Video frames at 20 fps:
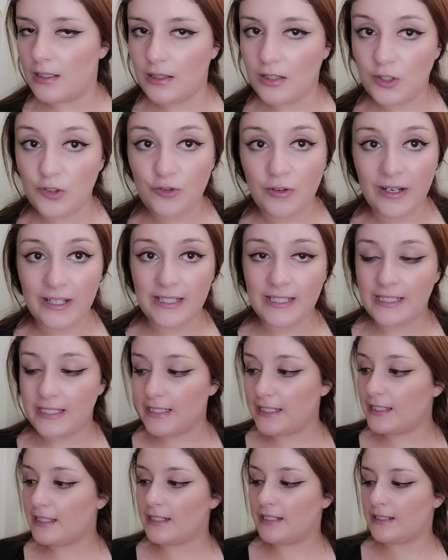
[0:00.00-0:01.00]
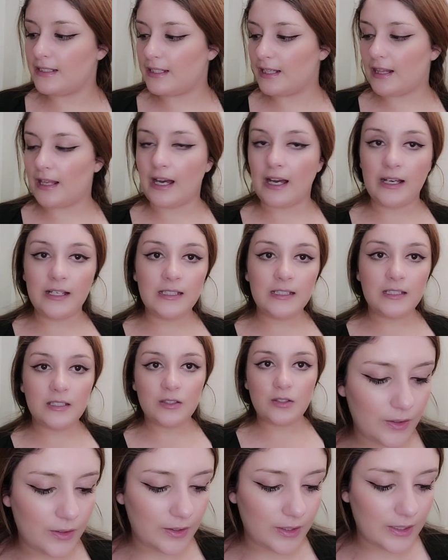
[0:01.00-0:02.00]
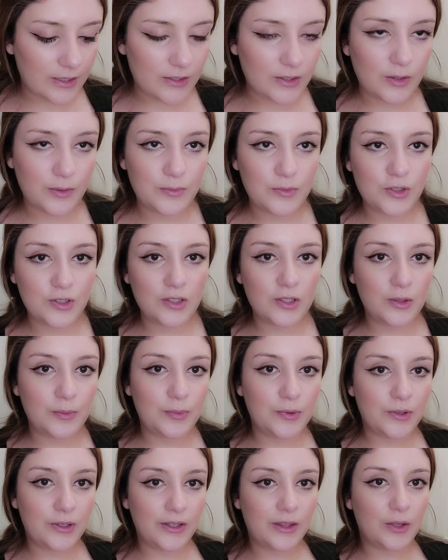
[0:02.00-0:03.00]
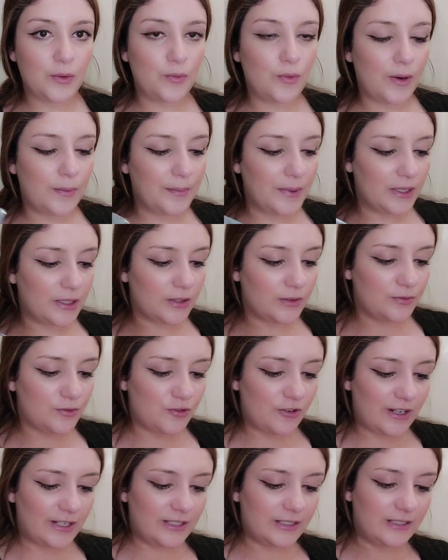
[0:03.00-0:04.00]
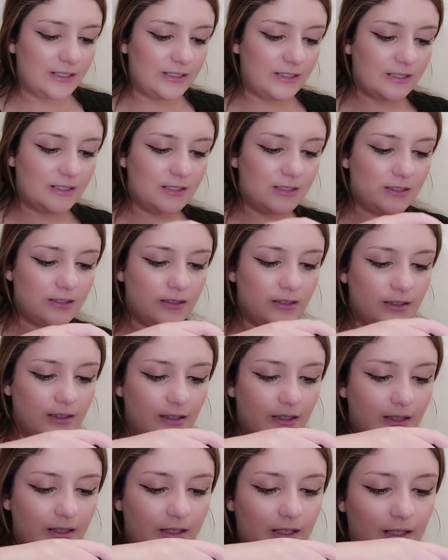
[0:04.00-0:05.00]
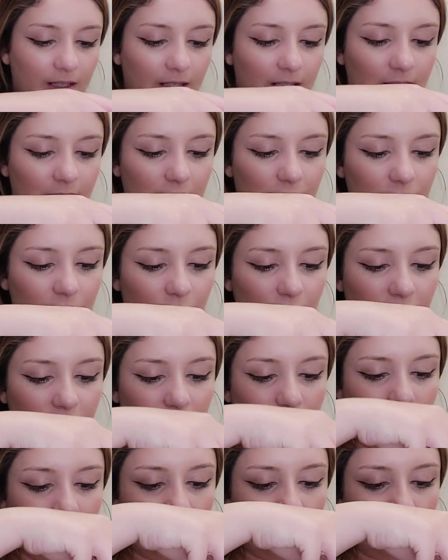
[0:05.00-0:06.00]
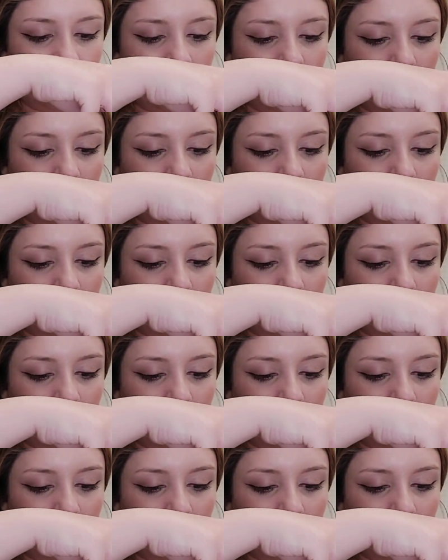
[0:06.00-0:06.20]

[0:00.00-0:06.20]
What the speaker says: dry yeast into that. Okay, so I'm just going to pour in the 1 packet of dry yeast into here.